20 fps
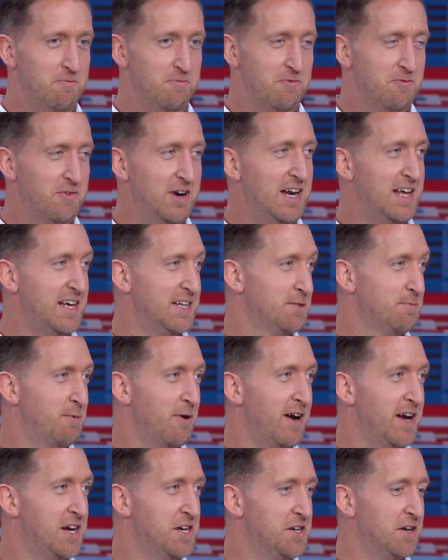really
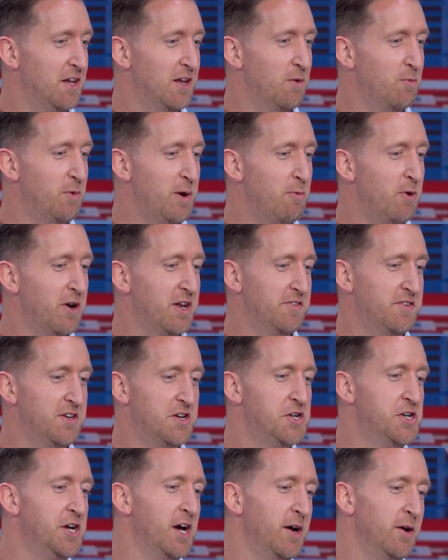inspirational. And we wanted to
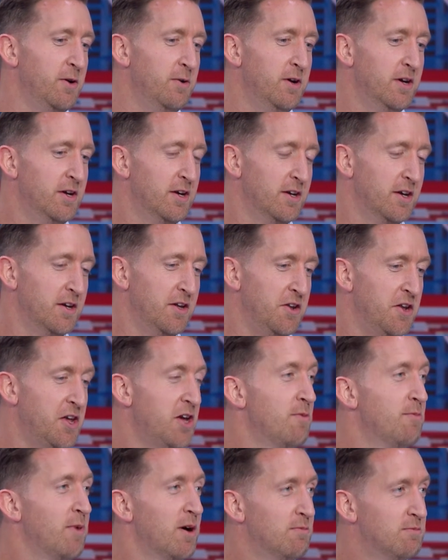show
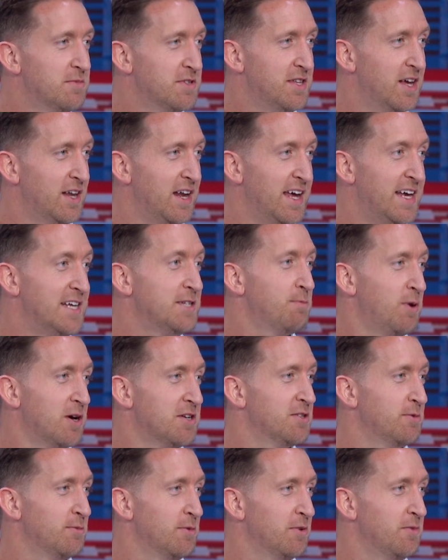new mums that it is
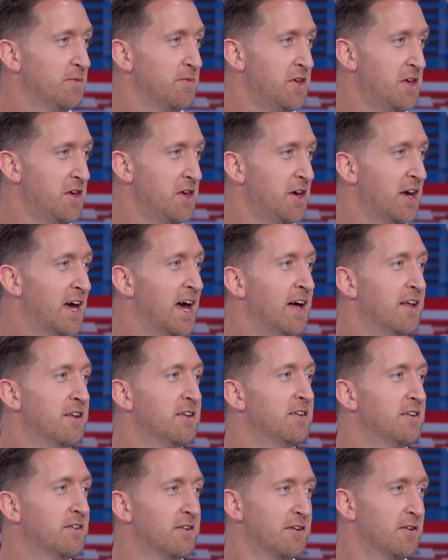possible. You
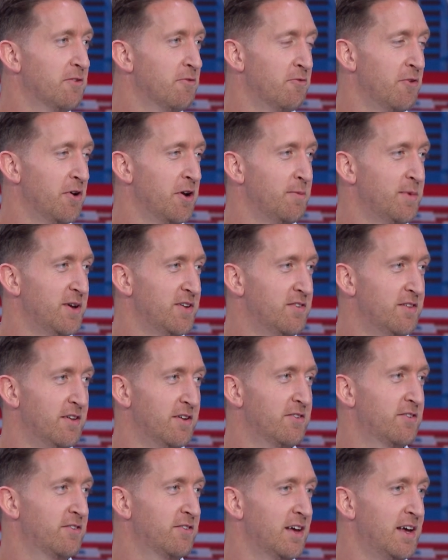can run a
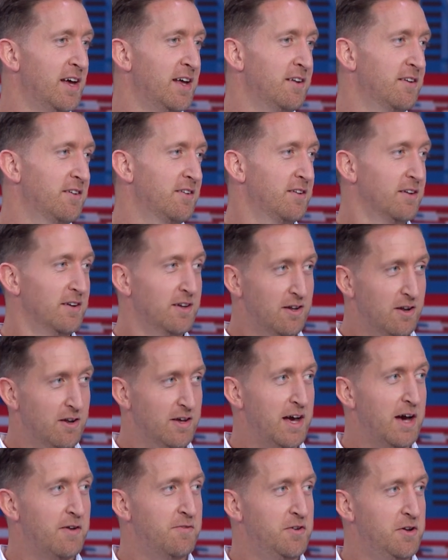business and
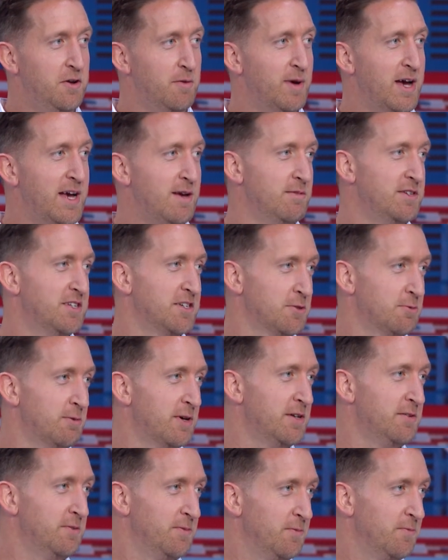look after your babies as well.